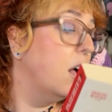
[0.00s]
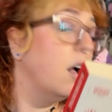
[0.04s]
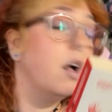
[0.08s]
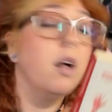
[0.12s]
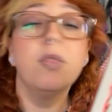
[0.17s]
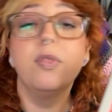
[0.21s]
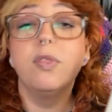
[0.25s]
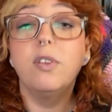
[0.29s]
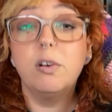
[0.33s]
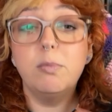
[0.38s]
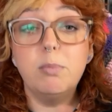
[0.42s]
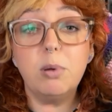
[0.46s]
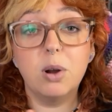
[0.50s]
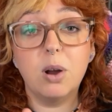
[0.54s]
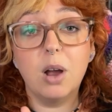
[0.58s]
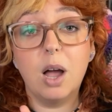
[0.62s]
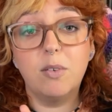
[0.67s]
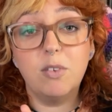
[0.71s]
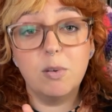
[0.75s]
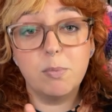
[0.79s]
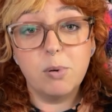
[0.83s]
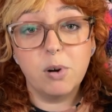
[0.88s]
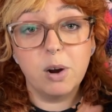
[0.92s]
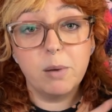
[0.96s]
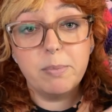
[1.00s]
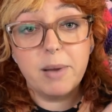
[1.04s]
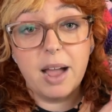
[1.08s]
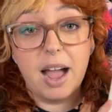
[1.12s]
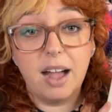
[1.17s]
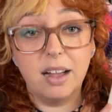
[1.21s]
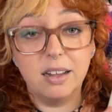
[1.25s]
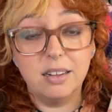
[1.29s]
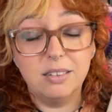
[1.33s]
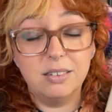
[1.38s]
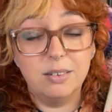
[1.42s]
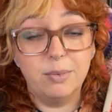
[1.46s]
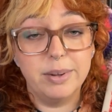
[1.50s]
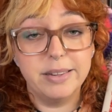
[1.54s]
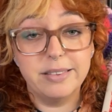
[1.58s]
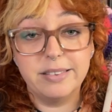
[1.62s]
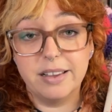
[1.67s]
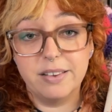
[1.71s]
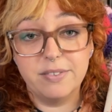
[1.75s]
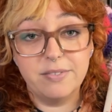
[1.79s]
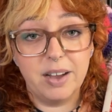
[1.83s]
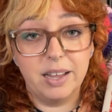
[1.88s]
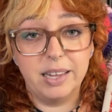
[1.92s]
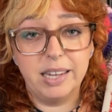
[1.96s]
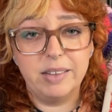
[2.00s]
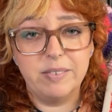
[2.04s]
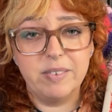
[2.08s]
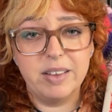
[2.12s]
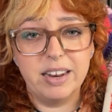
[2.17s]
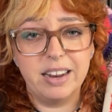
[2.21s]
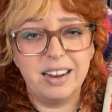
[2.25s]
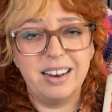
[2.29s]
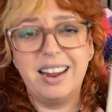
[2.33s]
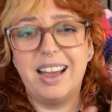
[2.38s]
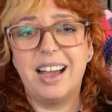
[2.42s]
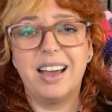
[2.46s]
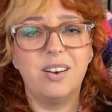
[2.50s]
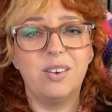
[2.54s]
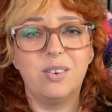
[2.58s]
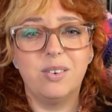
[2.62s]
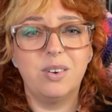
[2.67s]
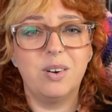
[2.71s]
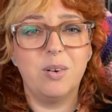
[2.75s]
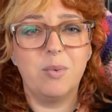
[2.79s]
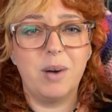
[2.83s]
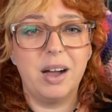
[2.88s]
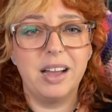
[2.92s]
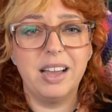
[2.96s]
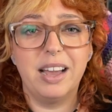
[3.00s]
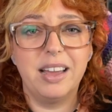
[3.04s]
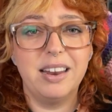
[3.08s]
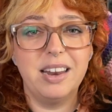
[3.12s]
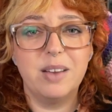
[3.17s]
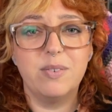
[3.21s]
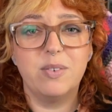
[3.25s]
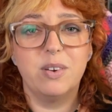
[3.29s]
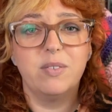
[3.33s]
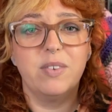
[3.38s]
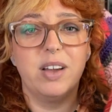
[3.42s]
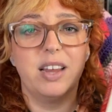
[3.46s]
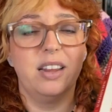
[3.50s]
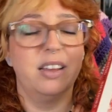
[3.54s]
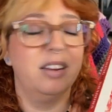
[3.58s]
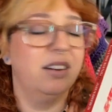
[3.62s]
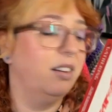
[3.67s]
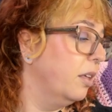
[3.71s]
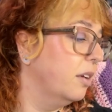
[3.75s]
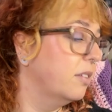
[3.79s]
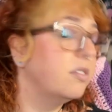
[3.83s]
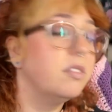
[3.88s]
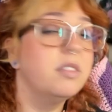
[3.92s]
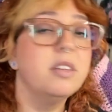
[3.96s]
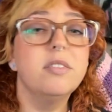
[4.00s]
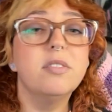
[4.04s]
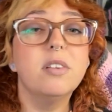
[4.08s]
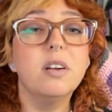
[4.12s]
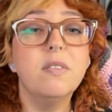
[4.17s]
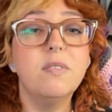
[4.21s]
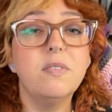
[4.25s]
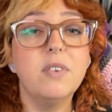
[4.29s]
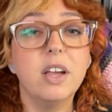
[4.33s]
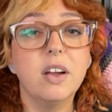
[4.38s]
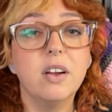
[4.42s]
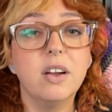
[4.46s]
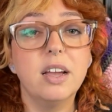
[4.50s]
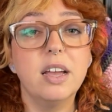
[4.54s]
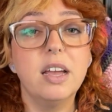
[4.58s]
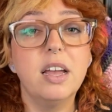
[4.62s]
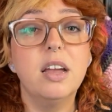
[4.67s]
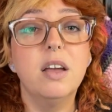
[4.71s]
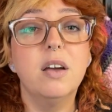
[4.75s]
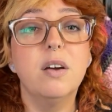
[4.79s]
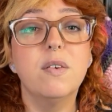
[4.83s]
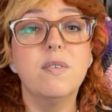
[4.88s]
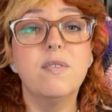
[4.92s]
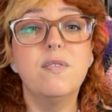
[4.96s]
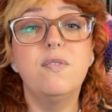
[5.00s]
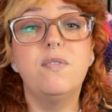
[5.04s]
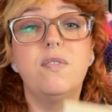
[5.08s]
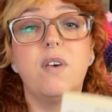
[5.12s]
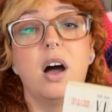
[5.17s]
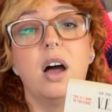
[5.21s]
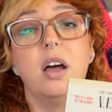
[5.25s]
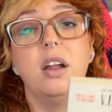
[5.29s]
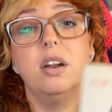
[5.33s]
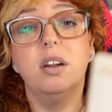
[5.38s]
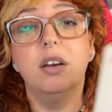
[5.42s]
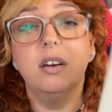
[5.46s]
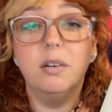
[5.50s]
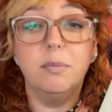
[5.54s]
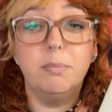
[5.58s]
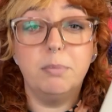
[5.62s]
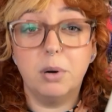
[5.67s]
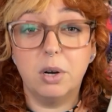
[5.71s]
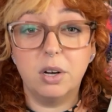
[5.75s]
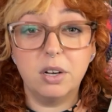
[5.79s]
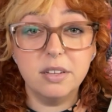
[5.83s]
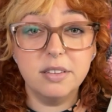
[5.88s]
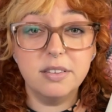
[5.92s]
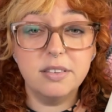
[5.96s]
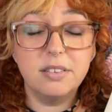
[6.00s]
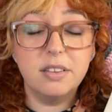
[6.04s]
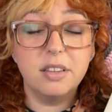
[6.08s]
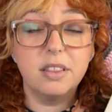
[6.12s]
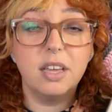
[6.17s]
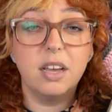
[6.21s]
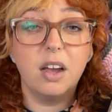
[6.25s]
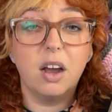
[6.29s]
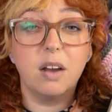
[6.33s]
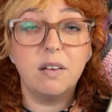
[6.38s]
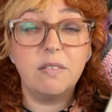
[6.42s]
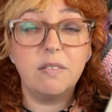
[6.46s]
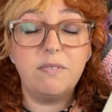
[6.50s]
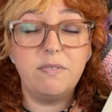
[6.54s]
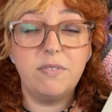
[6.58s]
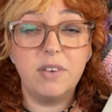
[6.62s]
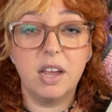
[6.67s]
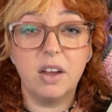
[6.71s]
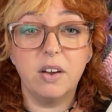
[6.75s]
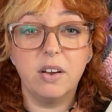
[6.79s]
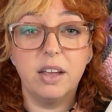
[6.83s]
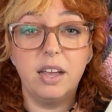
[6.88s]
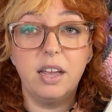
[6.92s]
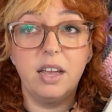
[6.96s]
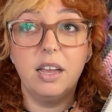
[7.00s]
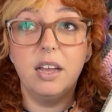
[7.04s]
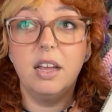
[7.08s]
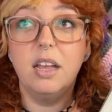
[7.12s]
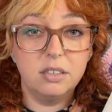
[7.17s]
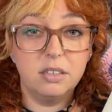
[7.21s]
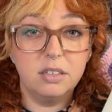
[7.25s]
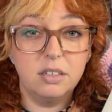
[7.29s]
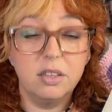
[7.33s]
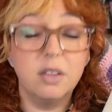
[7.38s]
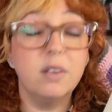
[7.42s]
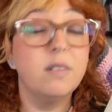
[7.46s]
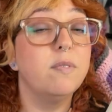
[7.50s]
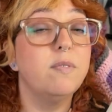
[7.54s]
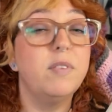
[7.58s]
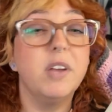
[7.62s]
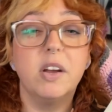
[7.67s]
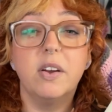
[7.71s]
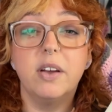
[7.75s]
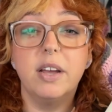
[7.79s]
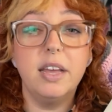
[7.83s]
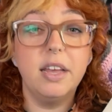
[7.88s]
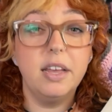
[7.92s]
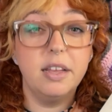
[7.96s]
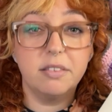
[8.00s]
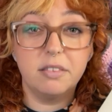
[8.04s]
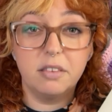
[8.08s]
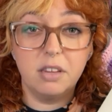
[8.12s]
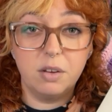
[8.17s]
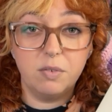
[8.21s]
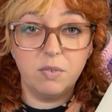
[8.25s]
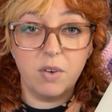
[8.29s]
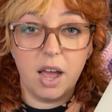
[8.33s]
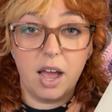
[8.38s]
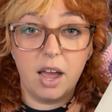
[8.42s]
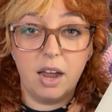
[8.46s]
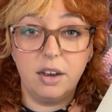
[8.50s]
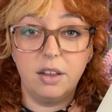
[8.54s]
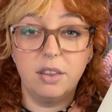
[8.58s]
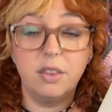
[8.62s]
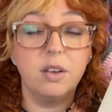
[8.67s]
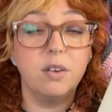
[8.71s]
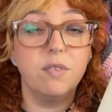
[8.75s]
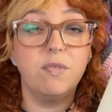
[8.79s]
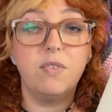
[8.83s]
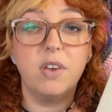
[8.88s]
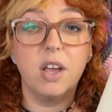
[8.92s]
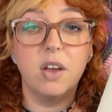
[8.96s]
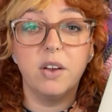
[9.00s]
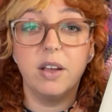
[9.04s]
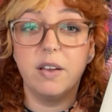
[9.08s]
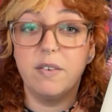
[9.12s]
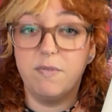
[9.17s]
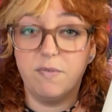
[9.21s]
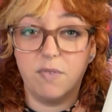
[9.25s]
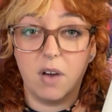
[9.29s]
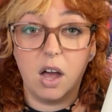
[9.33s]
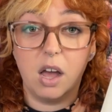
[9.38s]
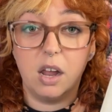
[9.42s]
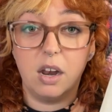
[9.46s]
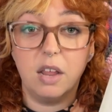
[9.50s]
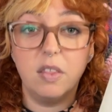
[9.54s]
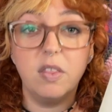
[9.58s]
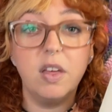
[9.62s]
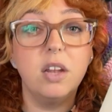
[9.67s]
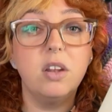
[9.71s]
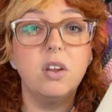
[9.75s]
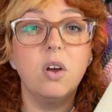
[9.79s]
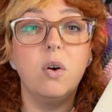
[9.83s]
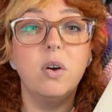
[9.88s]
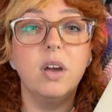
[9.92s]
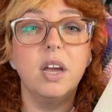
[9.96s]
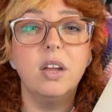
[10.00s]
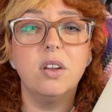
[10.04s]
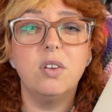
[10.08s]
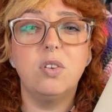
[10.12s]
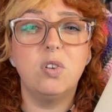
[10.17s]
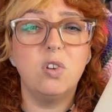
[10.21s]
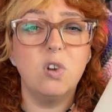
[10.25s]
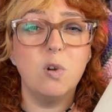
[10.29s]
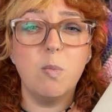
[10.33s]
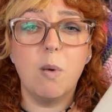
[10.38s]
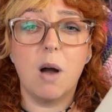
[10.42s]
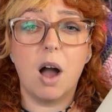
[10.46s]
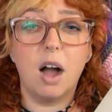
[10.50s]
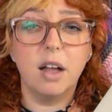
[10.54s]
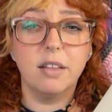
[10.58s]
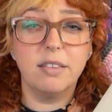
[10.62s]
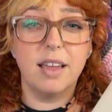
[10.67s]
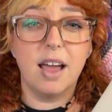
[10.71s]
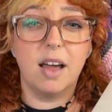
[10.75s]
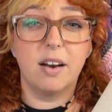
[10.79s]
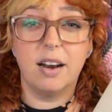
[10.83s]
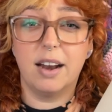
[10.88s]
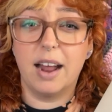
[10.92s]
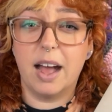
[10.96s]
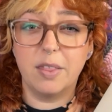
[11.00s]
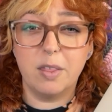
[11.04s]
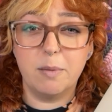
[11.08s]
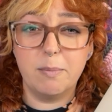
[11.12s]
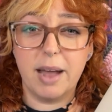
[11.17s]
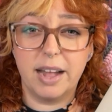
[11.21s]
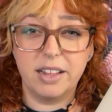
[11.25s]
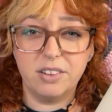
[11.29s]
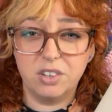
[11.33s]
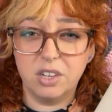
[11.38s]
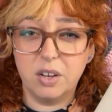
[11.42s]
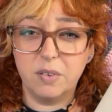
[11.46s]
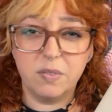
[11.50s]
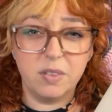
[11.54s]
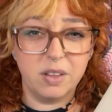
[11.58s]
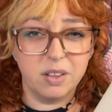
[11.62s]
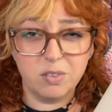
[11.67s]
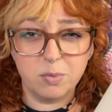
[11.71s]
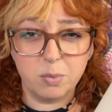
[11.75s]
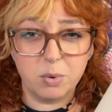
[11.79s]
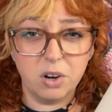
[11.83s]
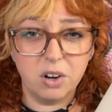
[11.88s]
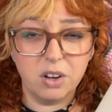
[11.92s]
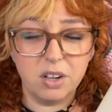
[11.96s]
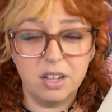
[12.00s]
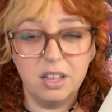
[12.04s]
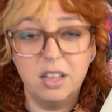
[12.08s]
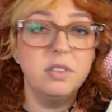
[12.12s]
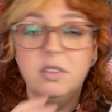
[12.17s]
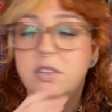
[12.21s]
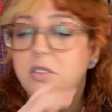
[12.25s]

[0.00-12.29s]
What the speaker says: Third book I'll report back once I finally read it. I don't know why I never read it. So these are very fun books. They're very easily read. They're very fun. They don't get too bogged down on how the magic of things work.